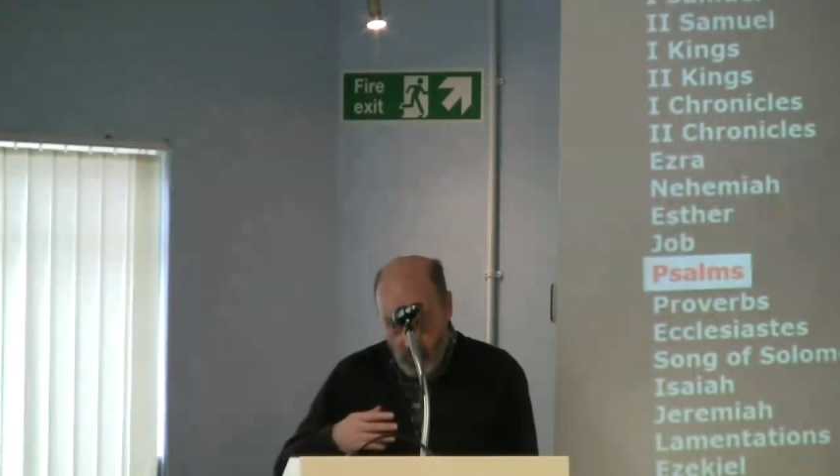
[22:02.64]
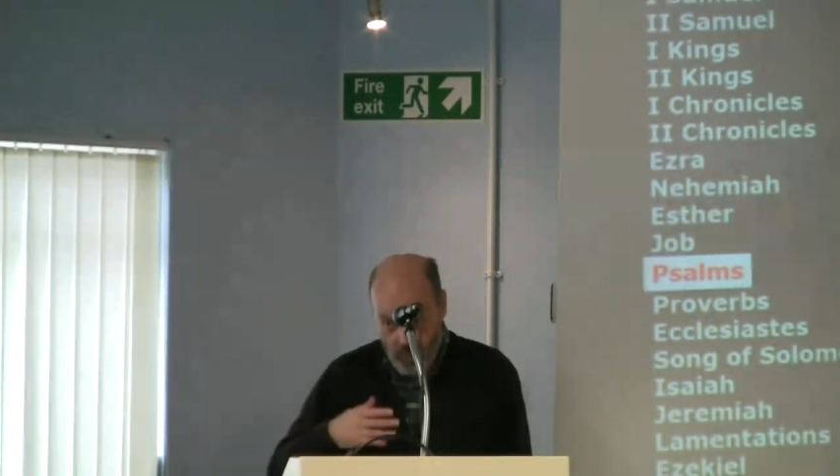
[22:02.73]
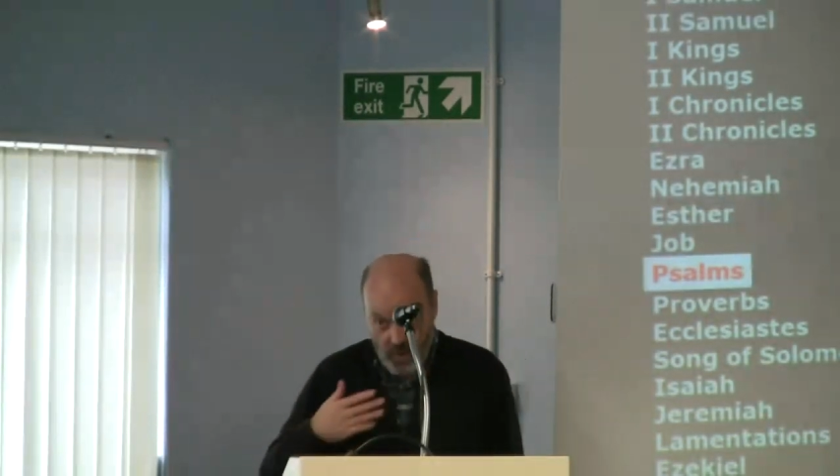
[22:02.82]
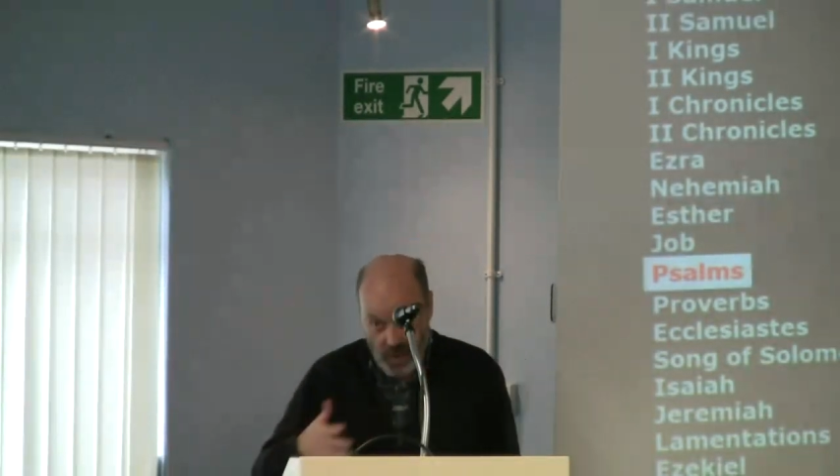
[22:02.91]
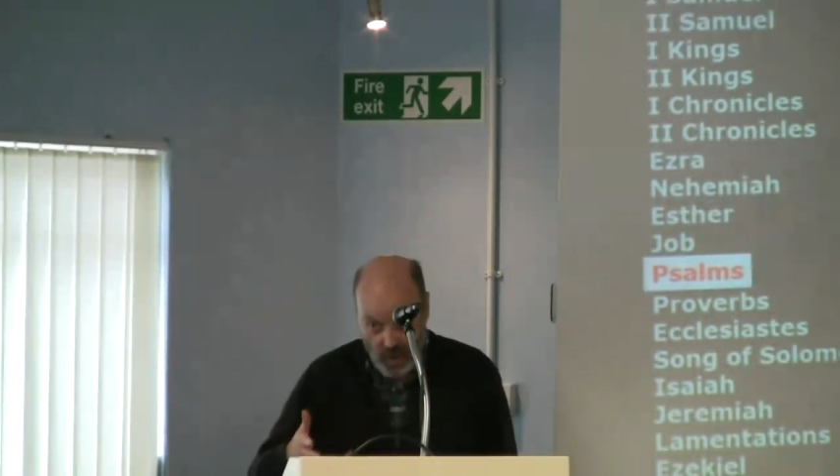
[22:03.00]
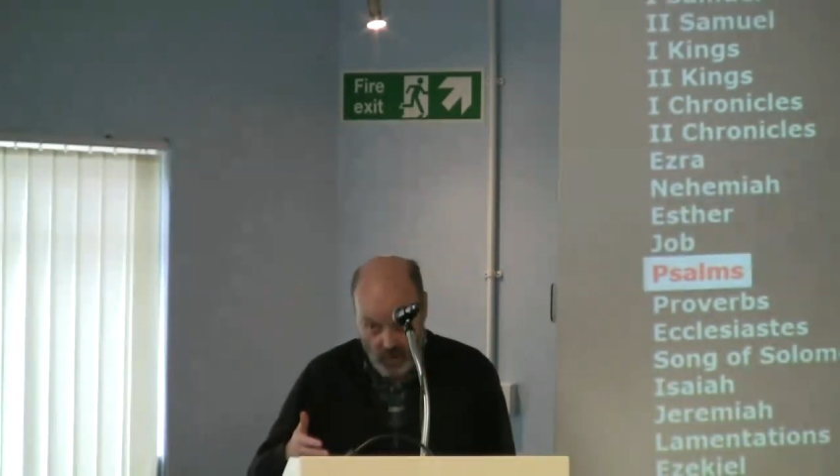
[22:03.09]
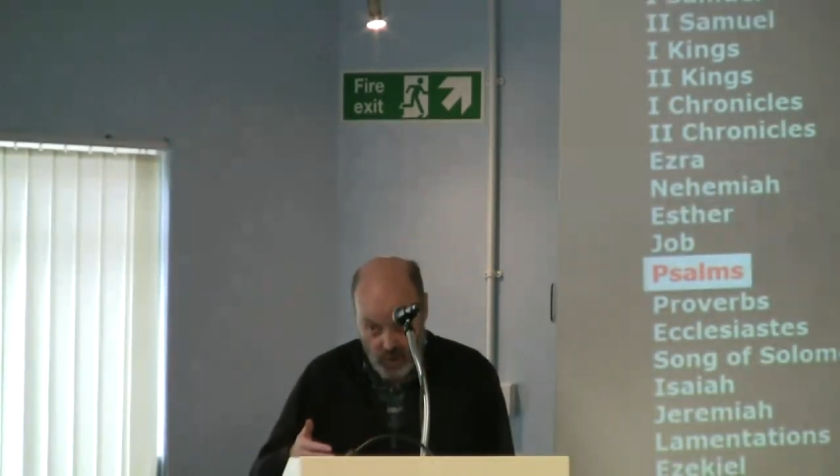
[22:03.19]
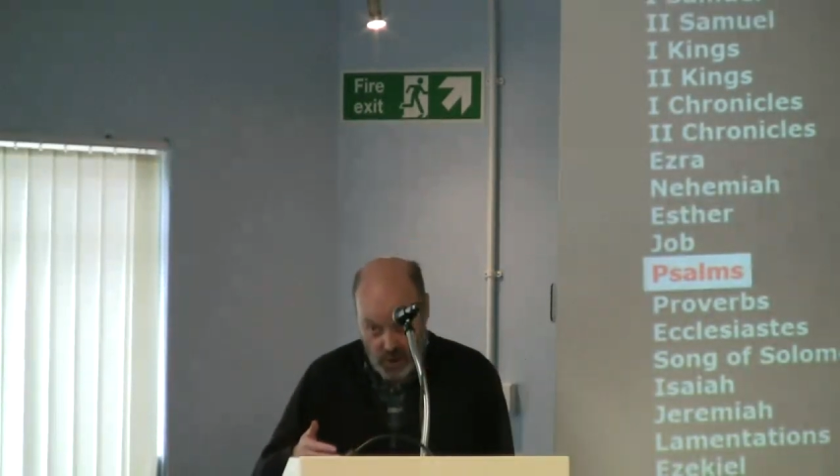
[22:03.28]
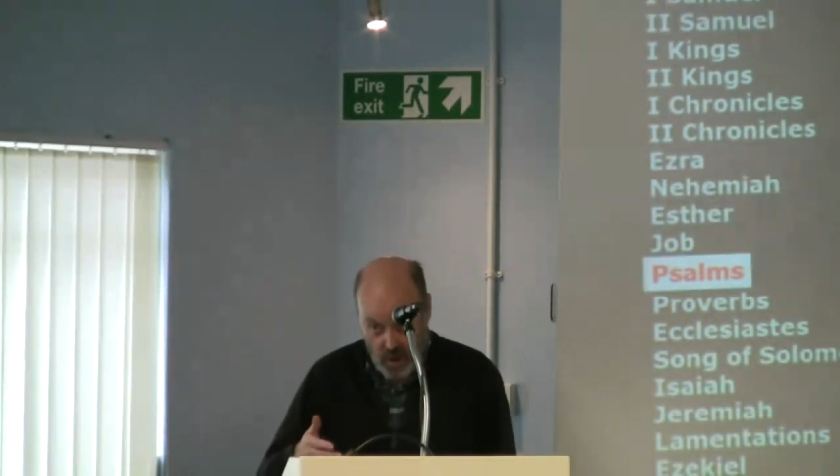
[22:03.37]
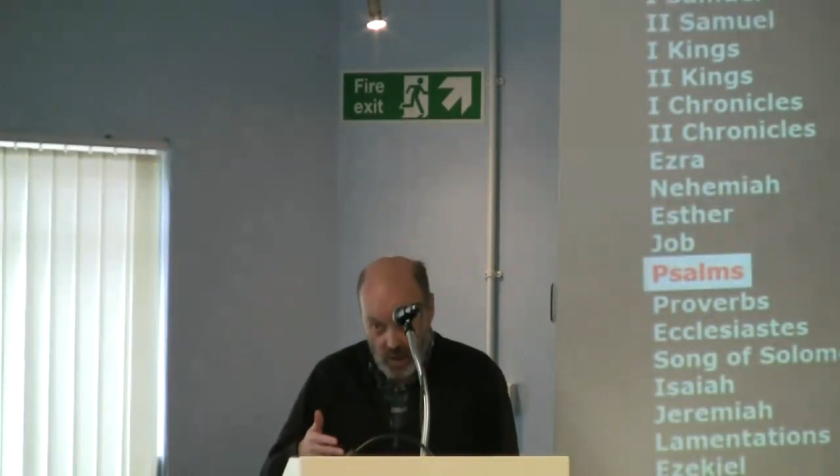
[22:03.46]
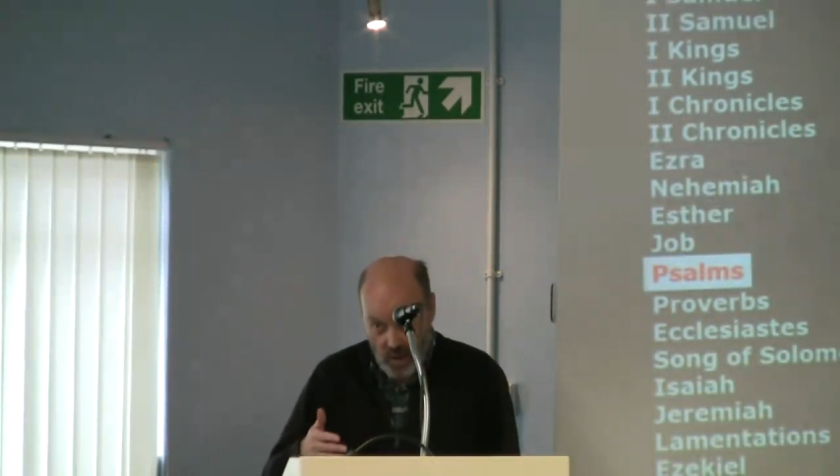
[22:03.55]
upon the
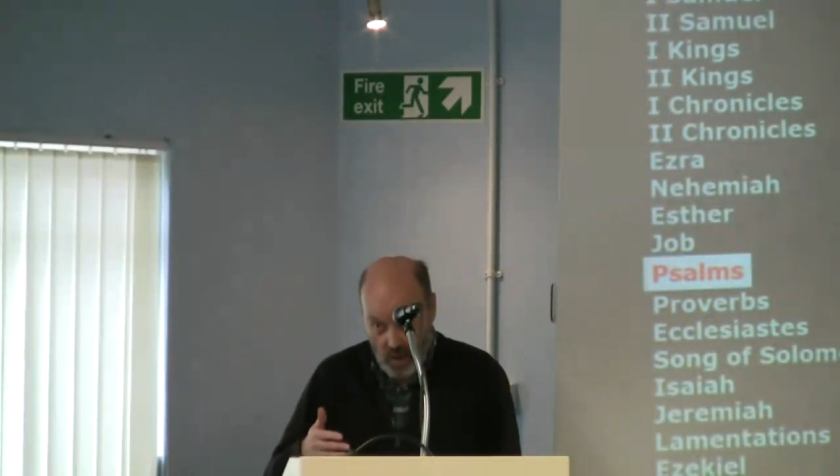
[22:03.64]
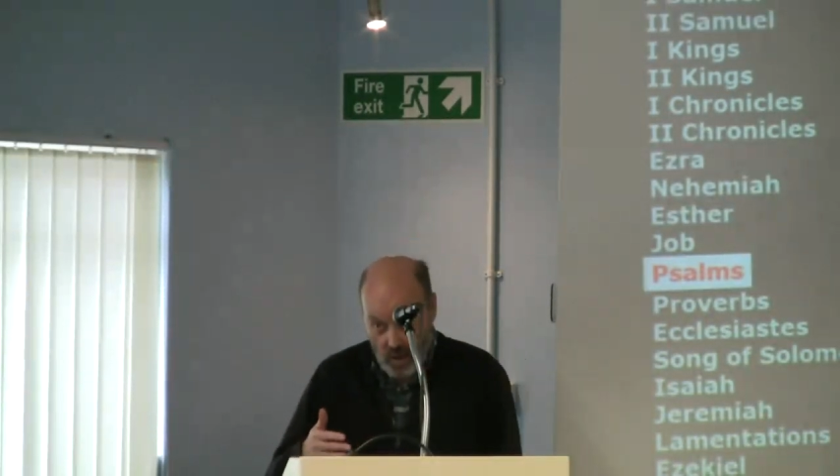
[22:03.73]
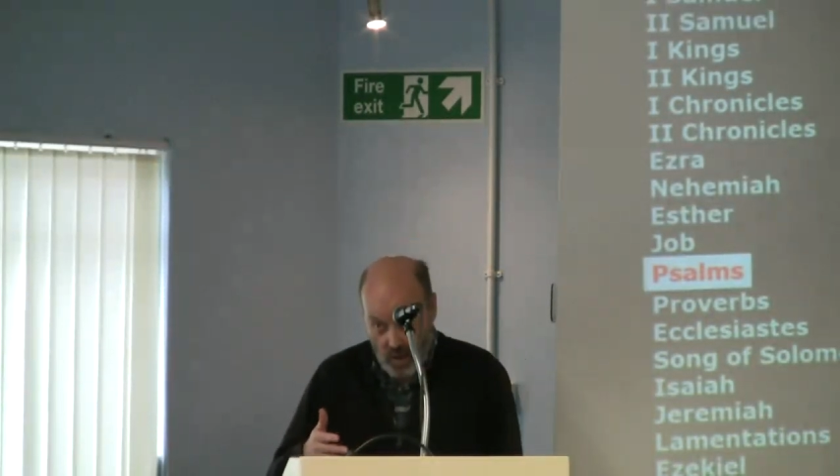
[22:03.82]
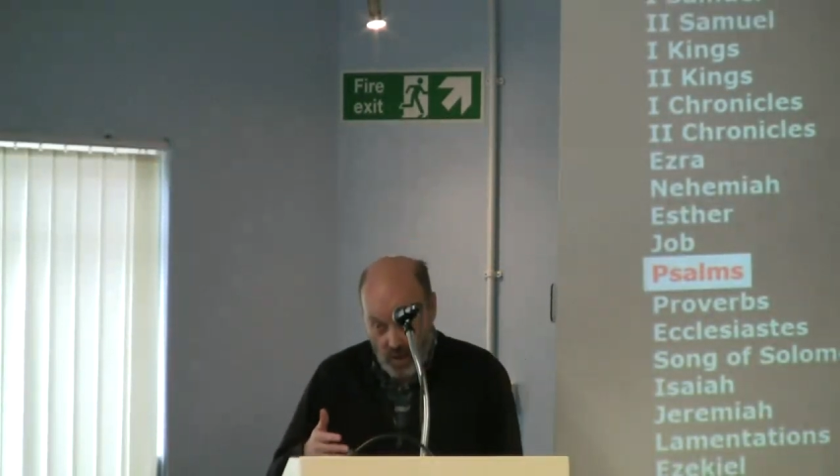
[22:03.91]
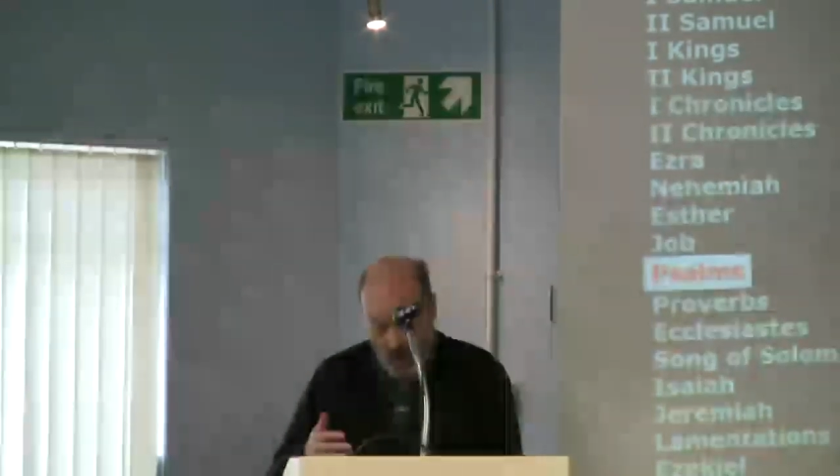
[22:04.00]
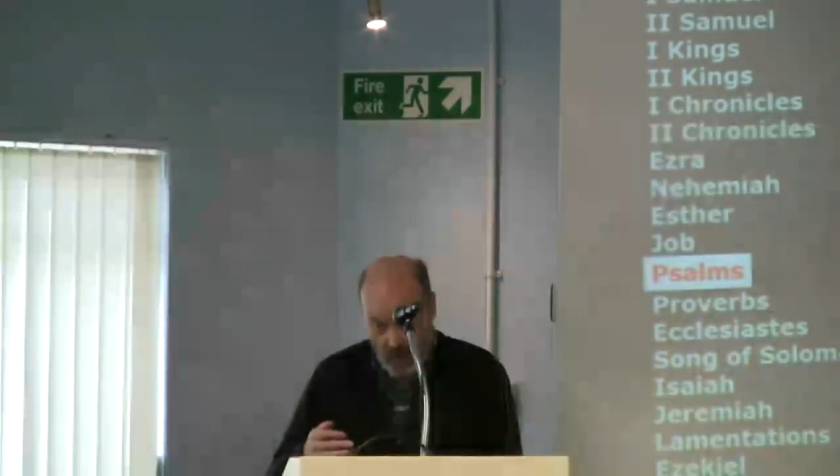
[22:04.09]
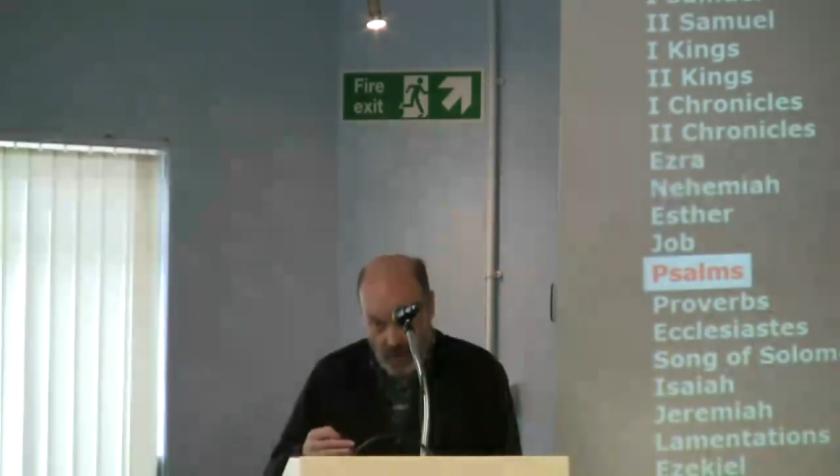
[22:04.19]
house, and